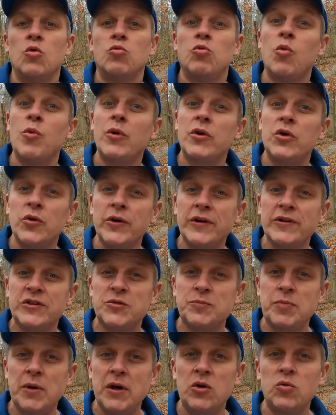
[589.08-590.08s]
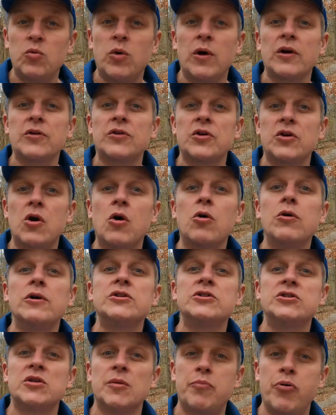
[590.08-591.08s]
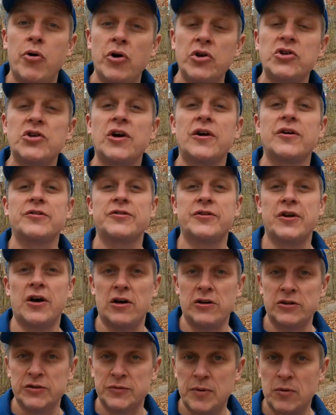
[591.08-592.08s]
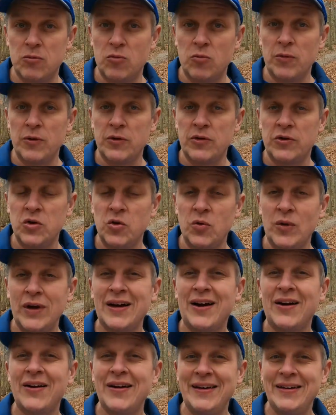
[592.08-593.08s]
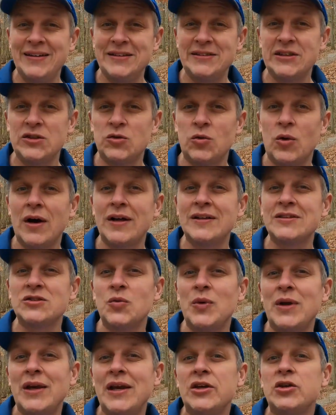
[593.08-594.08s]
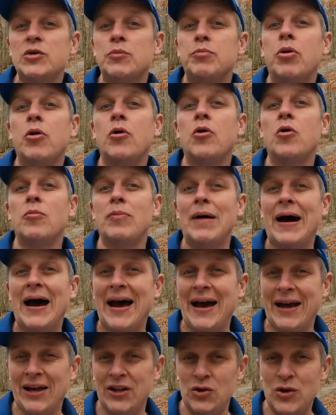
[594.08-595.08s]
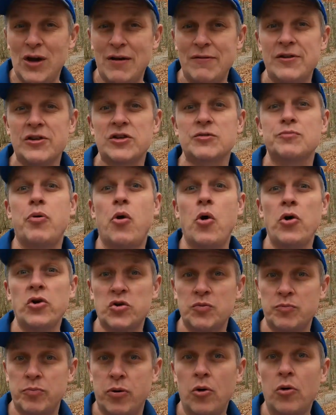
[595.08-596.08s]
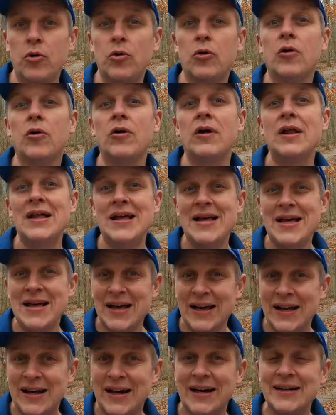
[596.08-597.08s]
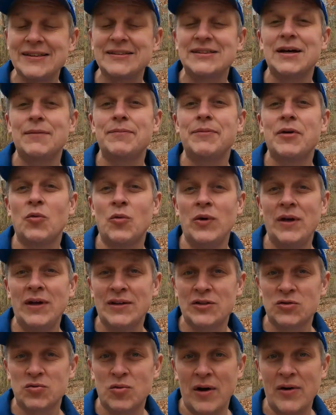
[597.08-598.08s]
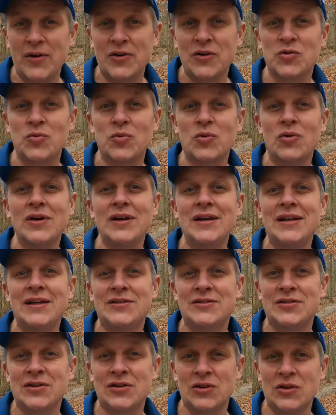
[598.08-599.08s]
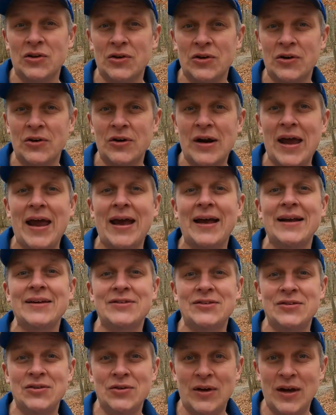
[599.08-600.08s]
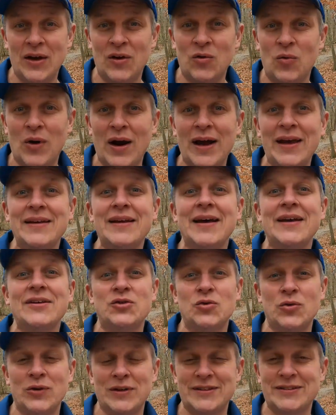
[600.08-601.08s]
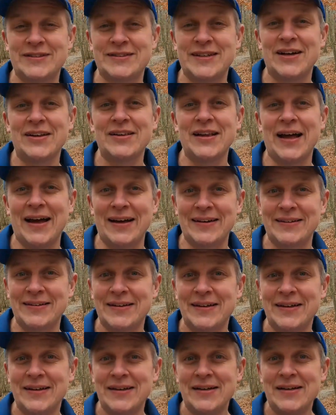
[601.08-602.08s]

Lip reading: When we're doing speed work, the goal is to push ourselves, but when we're doing our easy runs, we need to pull back, and you have this push-pull concept that we as runners really need to learn and to get right and to excel at.